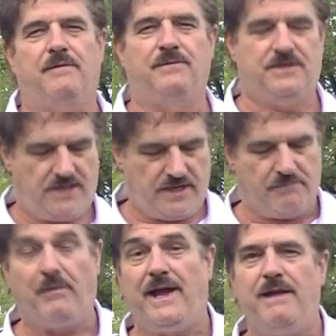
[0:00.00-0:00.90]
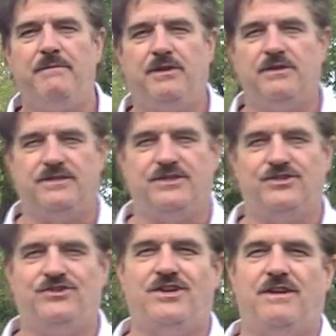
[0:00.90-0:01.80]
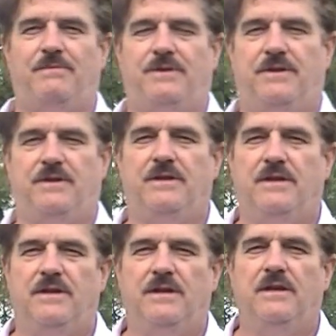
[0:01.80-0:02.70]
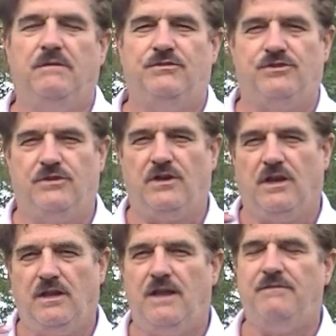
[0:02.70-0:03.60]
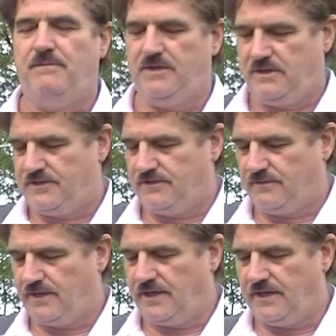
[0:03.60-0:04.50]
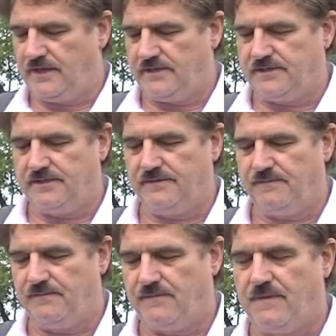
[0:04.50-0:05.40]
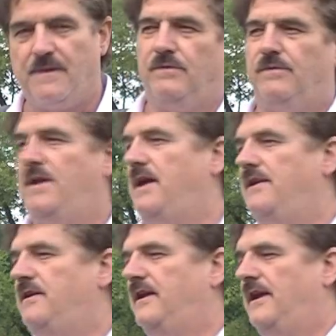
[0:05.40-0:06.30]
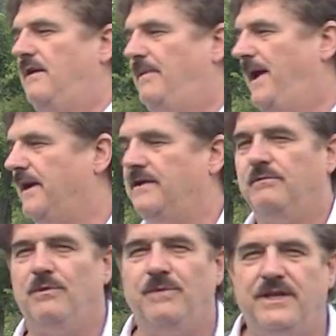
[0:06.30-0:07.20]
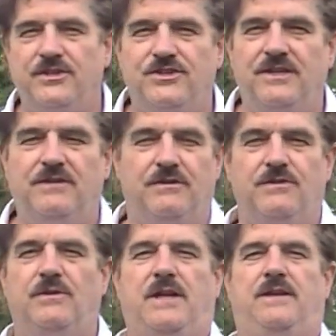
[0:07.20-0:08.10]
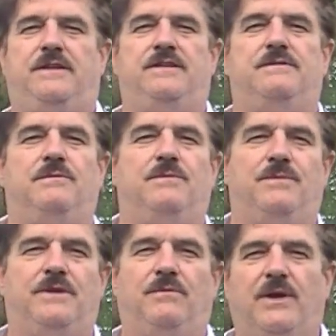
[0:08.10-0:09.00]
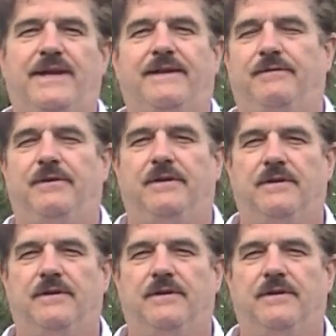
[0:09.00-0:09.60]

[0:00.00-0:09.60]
I'm going to tell you, buy it because it's cheap, but you're going to love it because of what it is. Yeah, you can get alpaca that won't be itchy. You can do a lot of things that won't be, whatever.